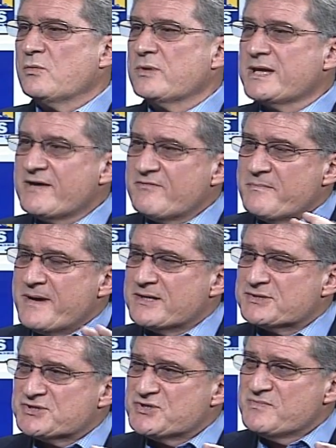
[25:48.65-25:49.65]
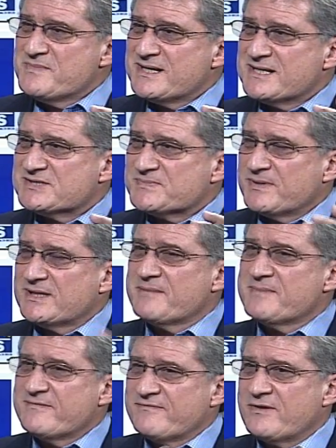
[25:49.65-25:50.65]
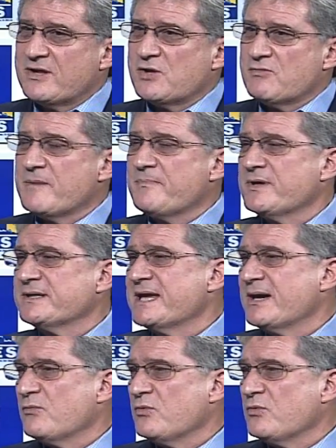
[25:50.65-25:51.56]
We have about 2 minutes, but let me follow up on that.